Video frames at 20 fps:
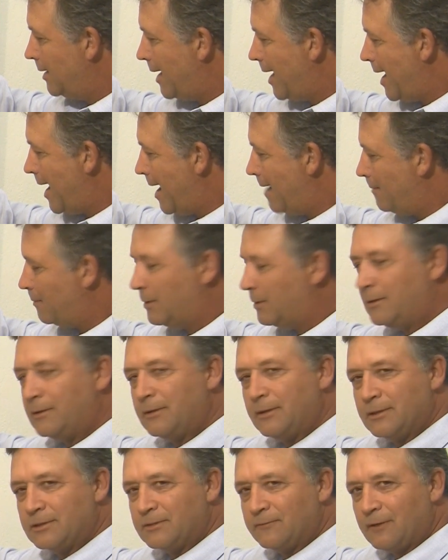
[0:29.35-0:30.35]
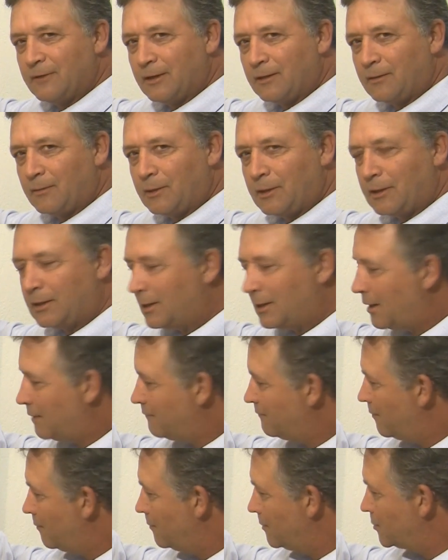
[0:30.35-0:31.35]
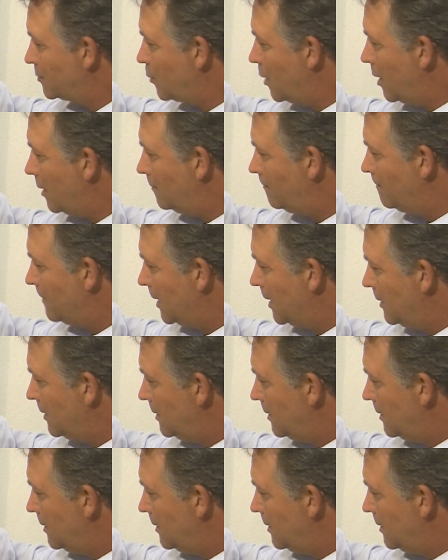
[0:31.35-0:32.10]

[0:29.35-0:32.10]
app is available on an iPhone as well.